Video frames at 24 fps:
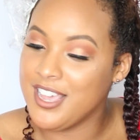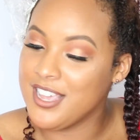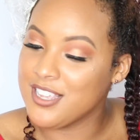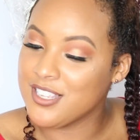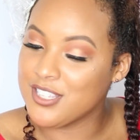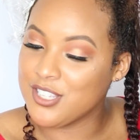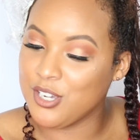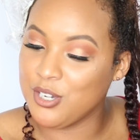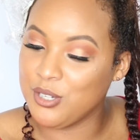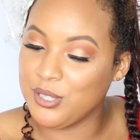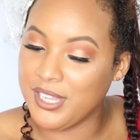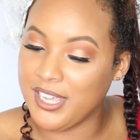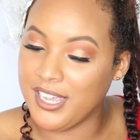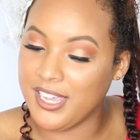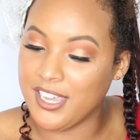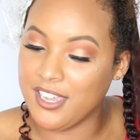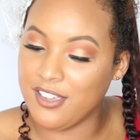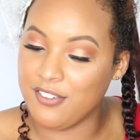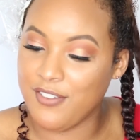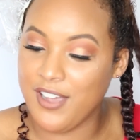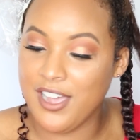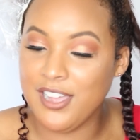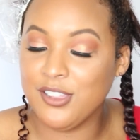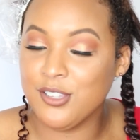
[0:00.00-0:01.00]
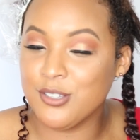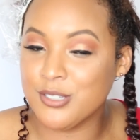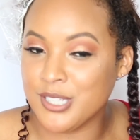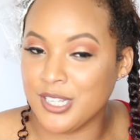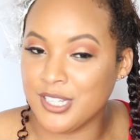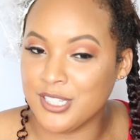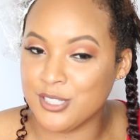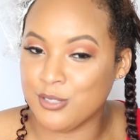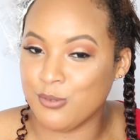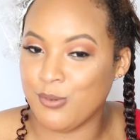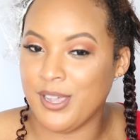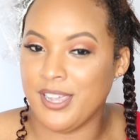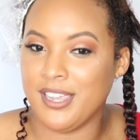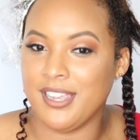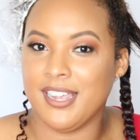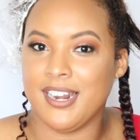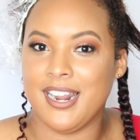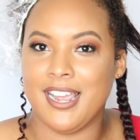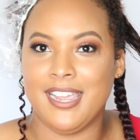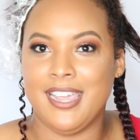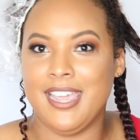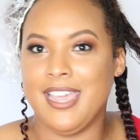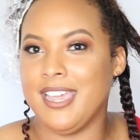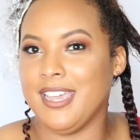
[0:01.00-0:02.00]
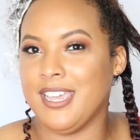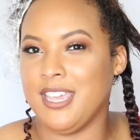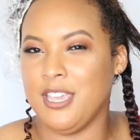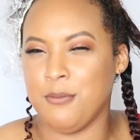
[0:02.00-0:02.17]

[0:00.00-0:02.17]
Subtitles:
So like, if I lose all this weight and I can't